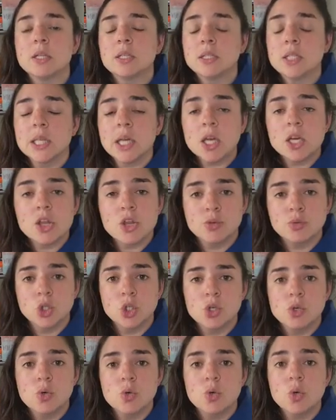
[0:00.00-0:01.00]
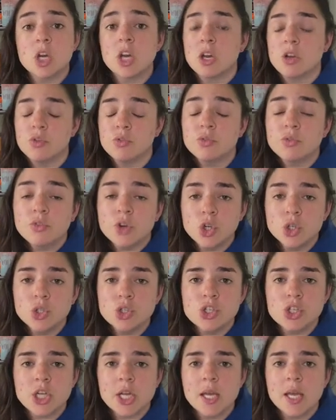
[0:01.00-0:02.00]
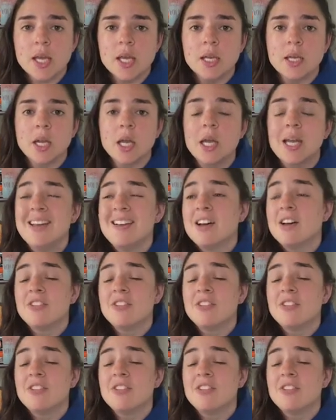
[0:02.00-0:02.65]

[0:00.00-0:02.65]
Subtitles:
click-through, conversion,